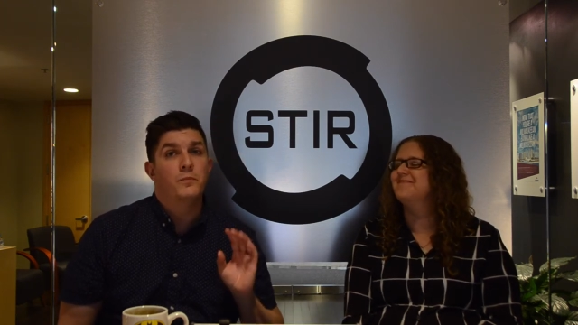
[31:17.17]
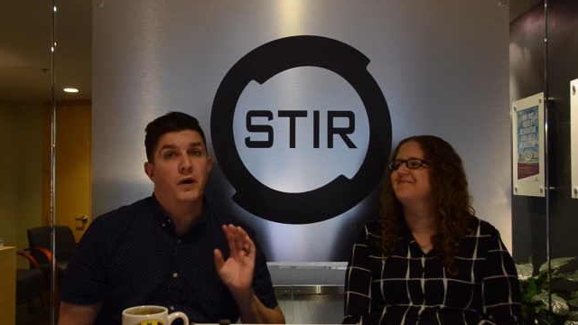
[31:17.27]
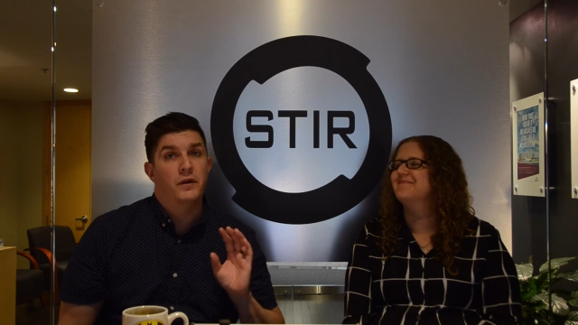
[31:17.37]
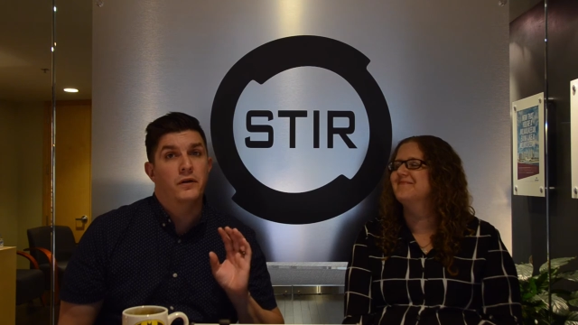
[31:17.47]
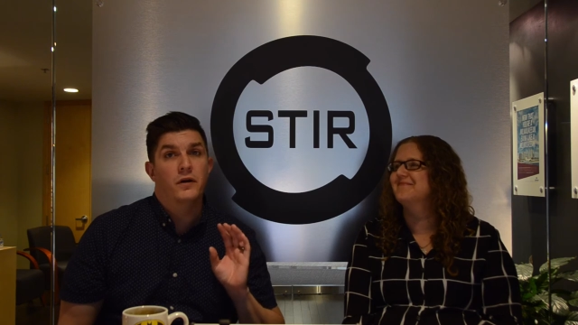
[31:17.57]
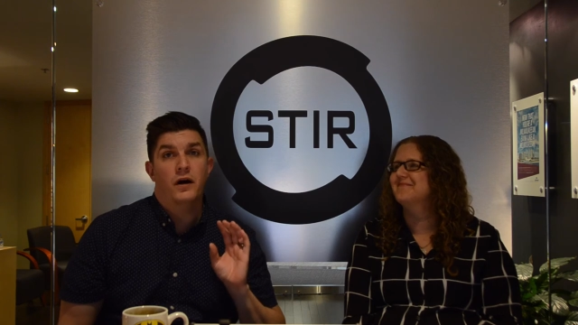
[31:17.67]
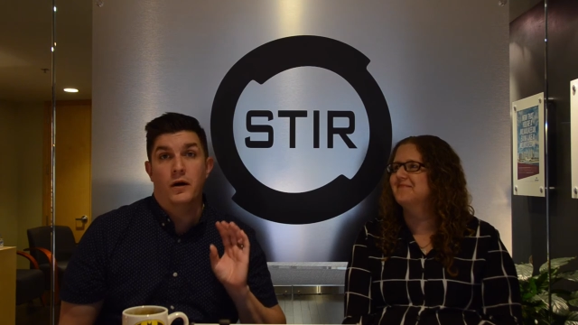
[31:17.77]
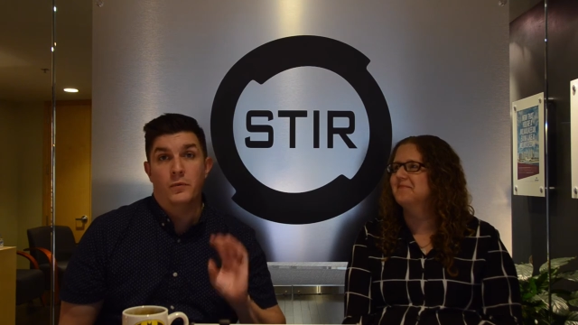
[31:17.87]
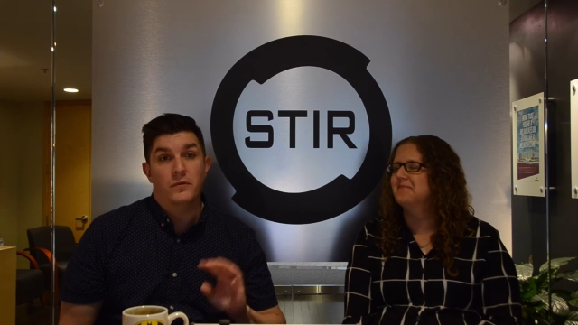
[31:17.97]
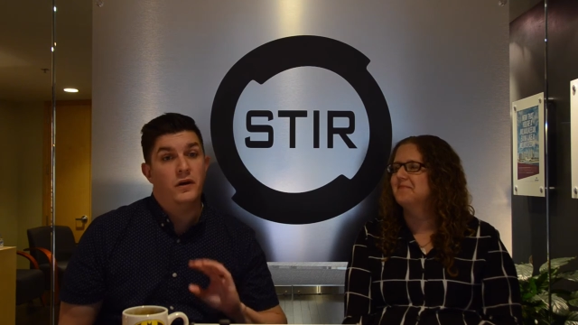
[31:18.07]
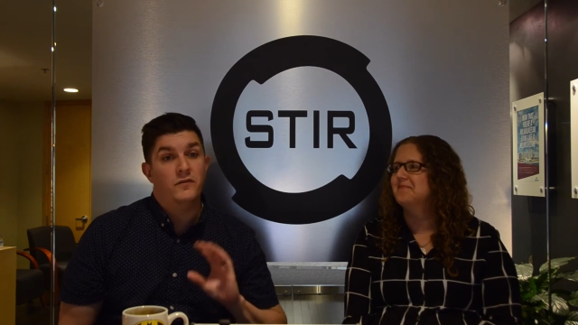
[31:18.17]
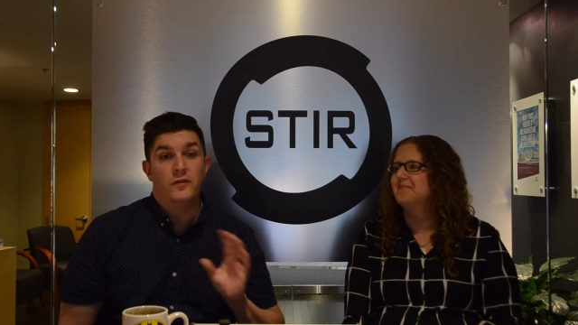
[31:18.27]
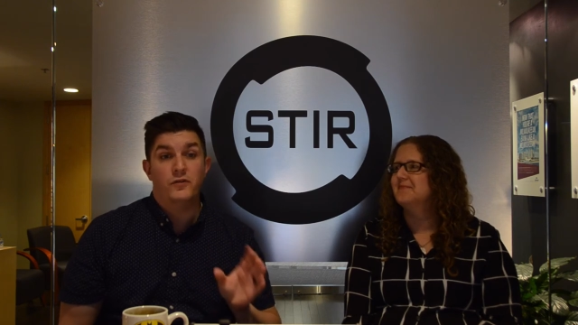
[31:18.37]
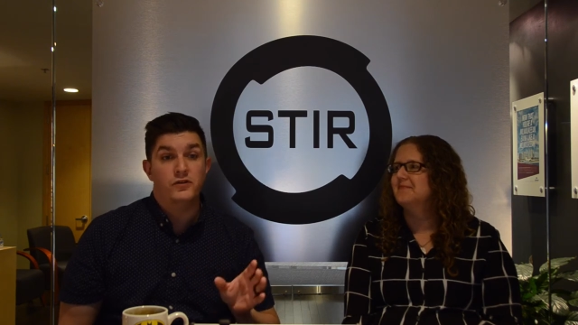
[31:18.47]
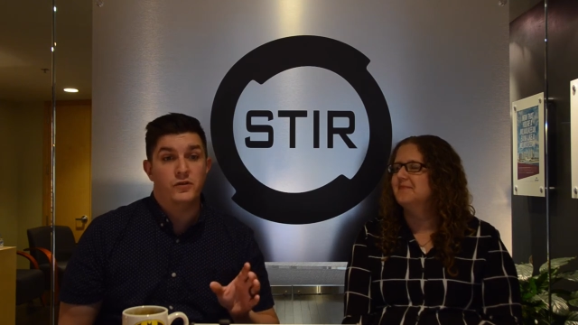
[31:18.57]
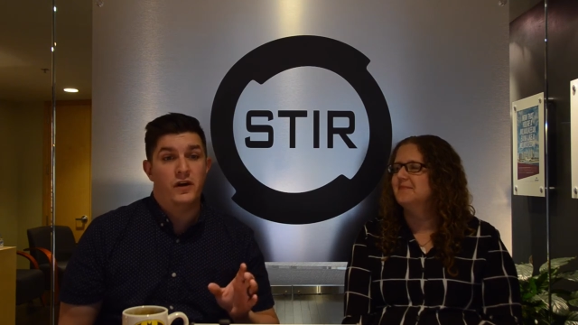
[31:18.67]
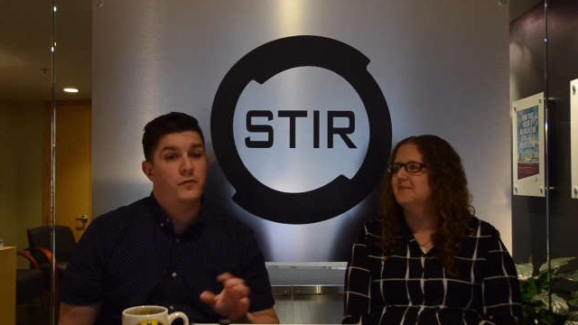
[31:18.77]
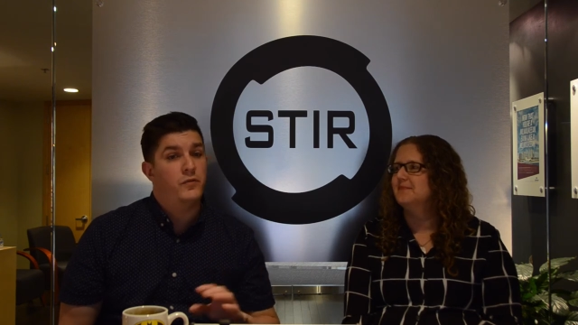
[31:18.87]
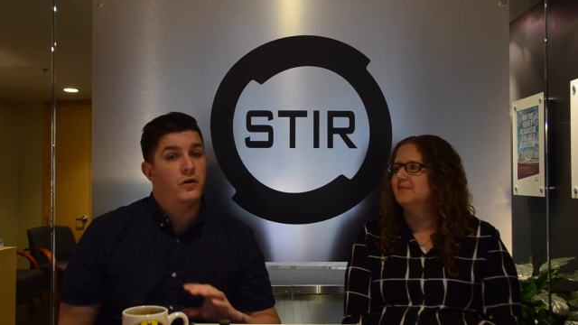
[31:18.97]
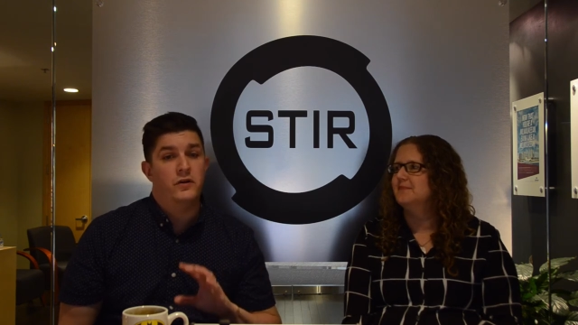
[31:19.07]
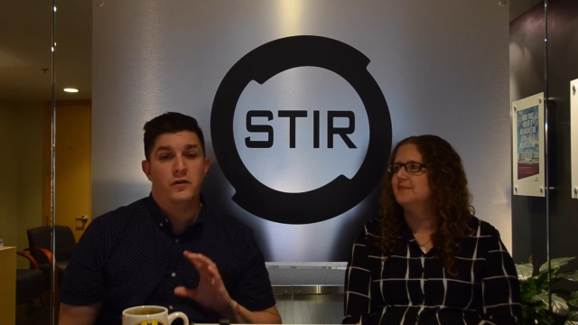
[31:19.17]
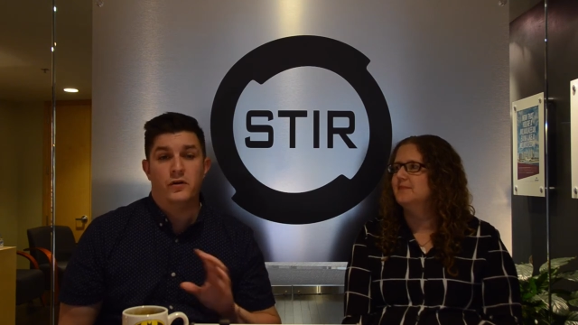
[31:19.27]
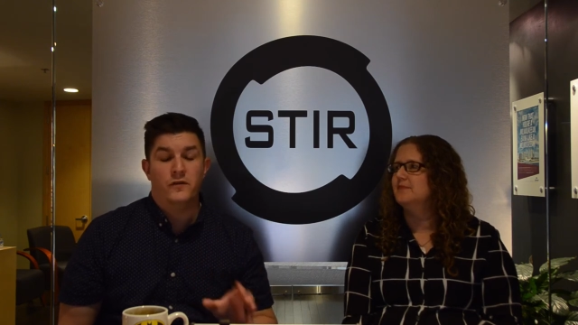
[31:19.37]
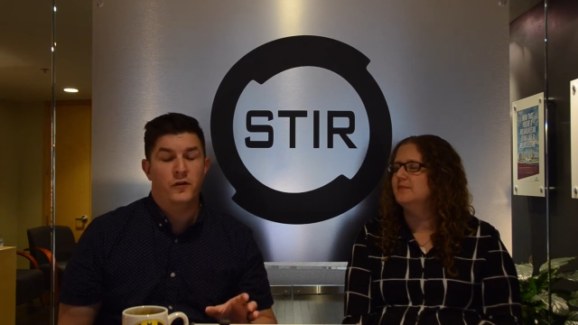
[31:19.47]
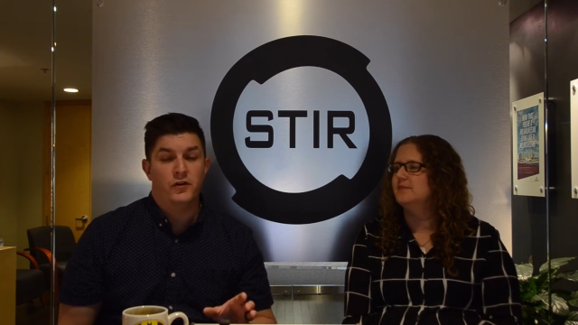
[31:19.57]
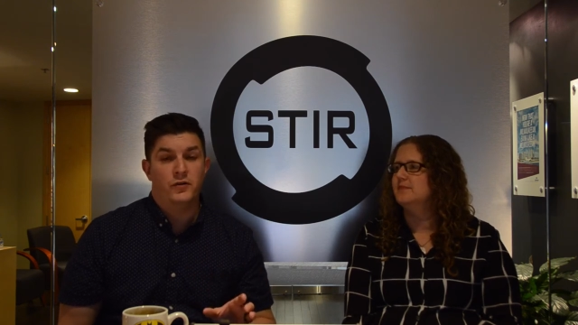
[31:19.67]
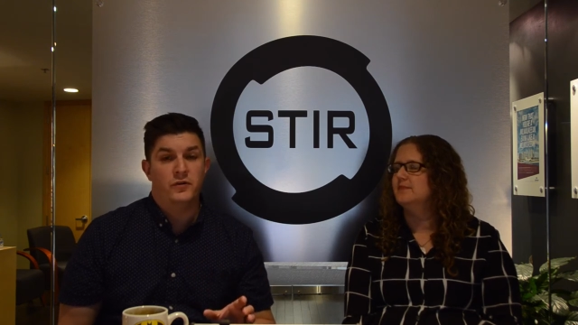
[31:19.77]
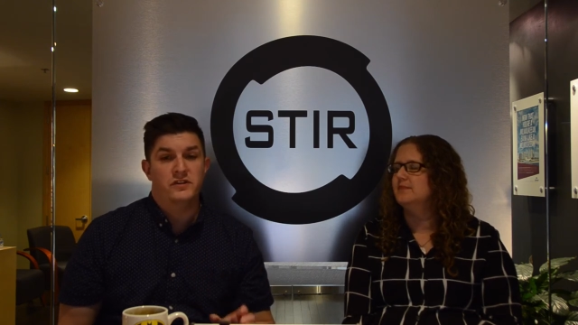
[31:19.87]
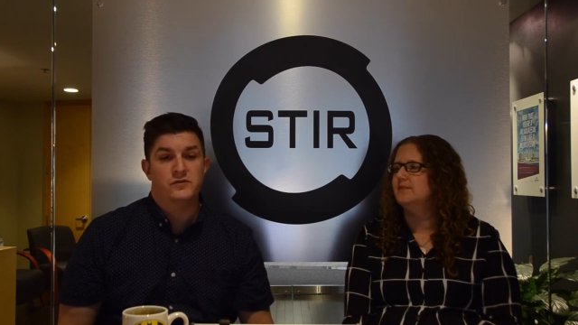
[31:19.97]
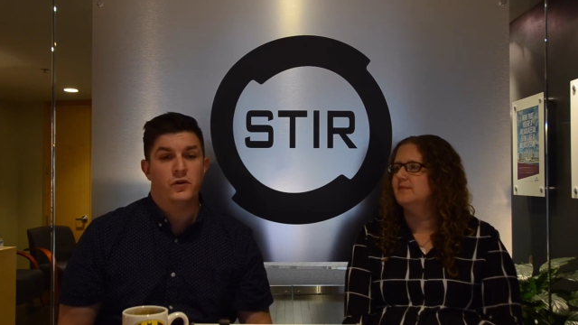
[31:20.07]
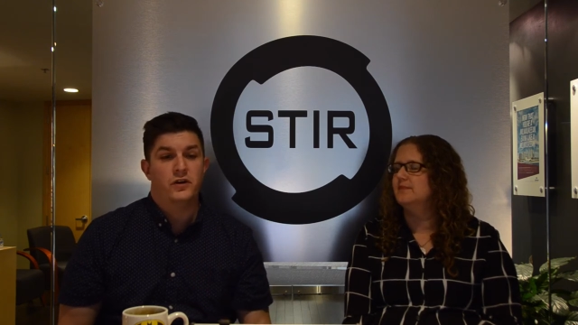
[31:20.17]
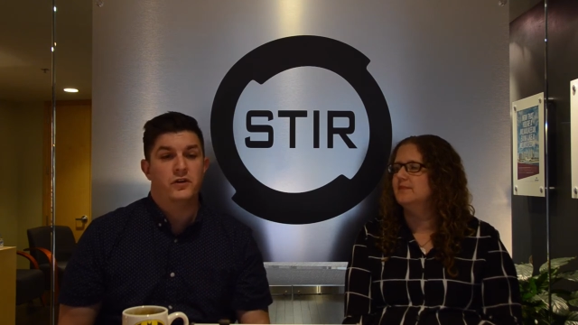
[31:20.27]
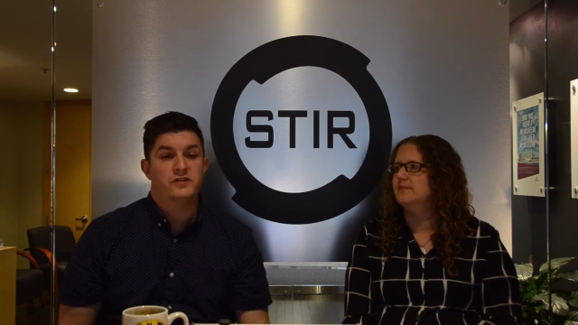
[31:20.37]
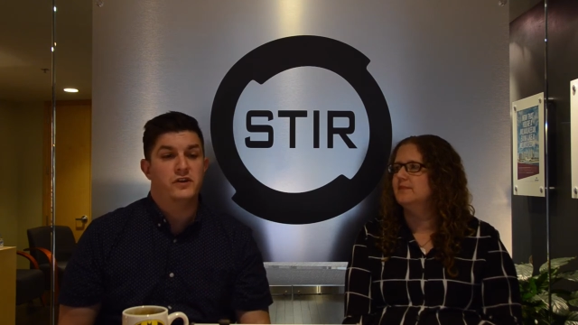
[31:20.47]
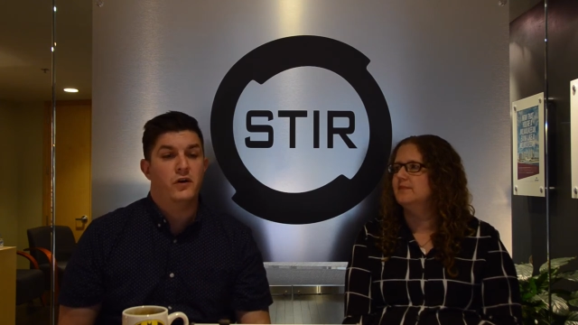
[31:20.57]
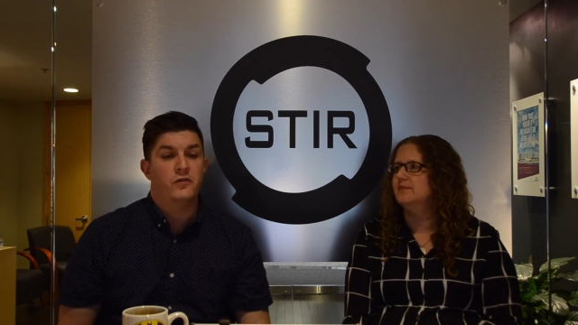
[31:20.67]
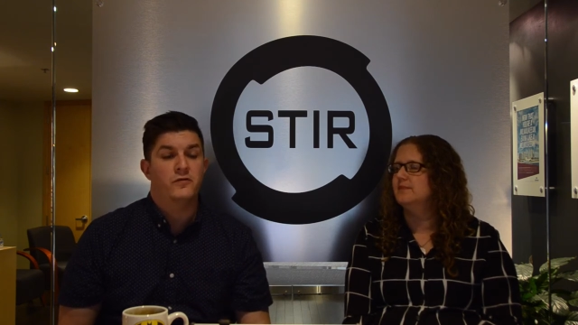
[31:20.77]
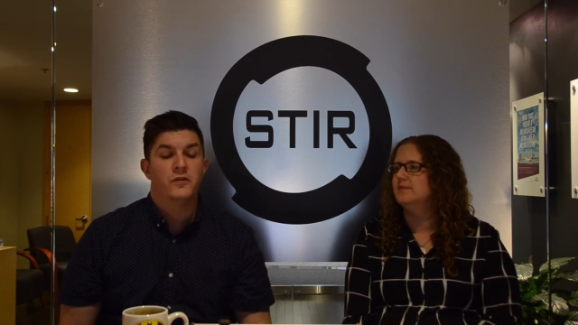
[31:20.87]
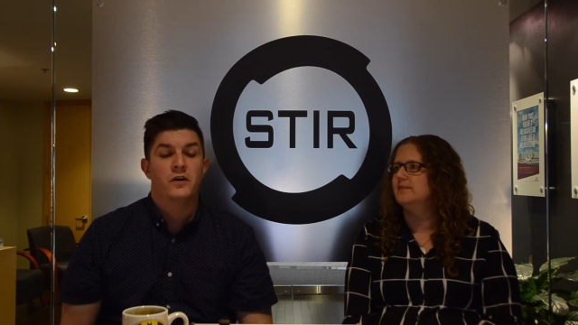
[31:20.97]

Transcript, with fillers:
Speaker 1: But um, even if you do have a partner or if you're doing this work yourself,